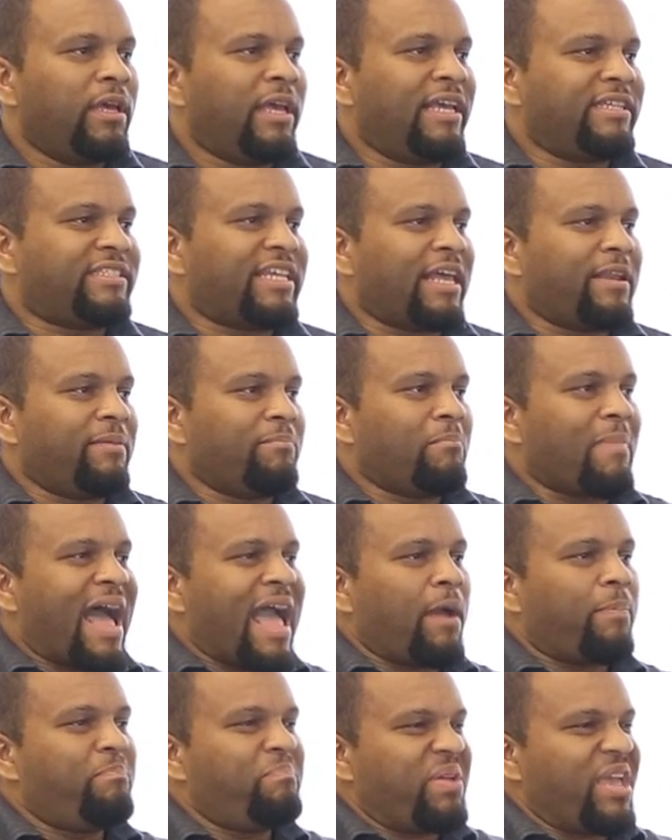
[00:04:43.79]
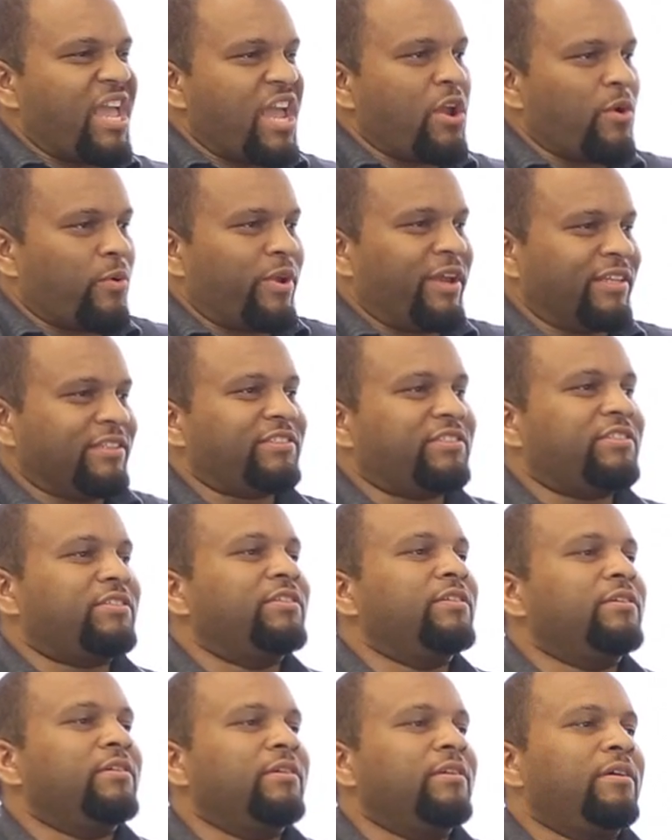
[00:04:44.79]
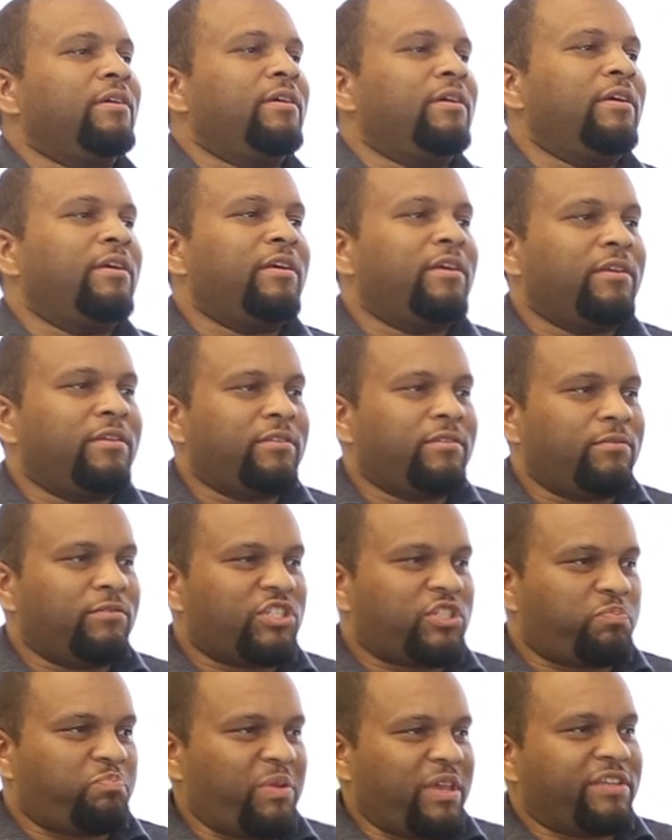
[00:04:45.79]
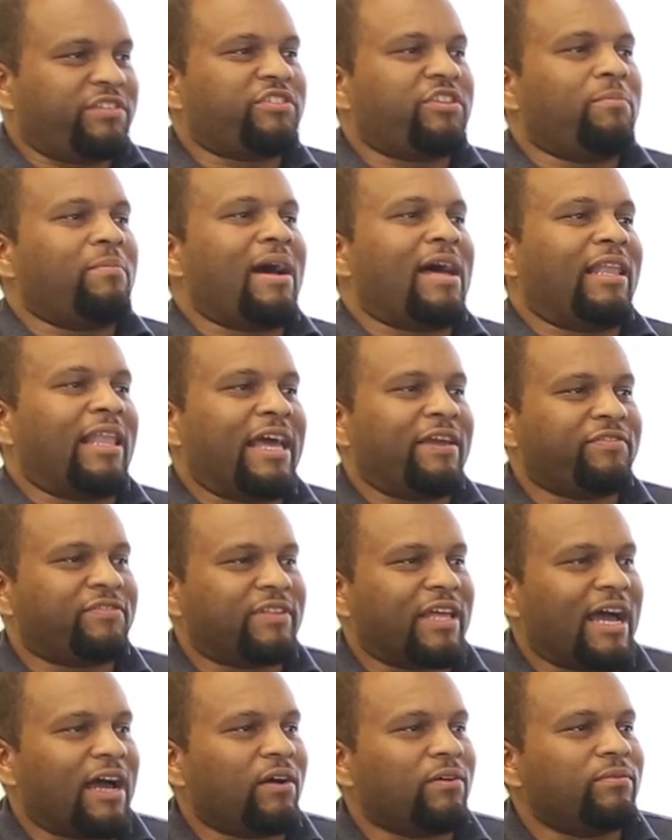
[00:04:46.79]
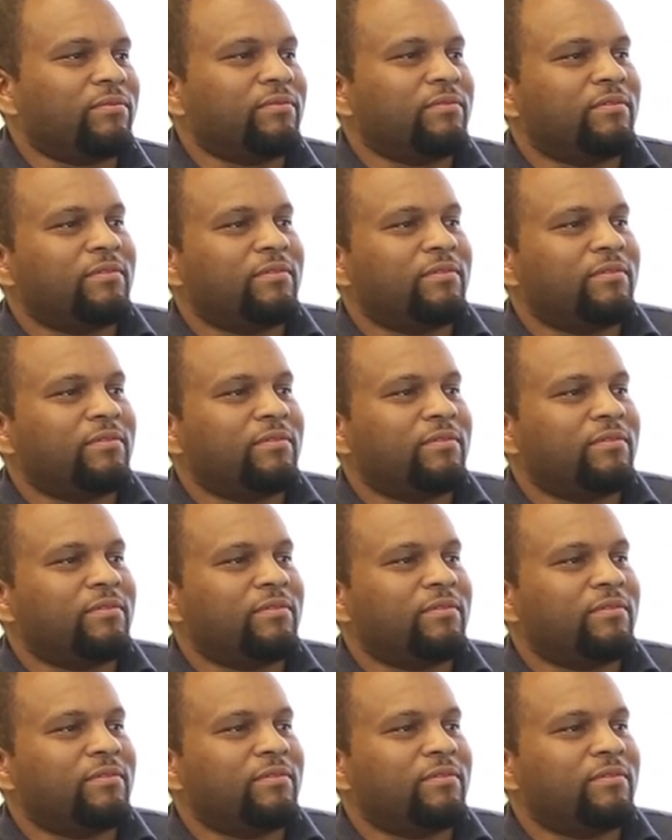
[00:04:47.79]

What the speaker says: He said, my appearance speaks to my lifestyle.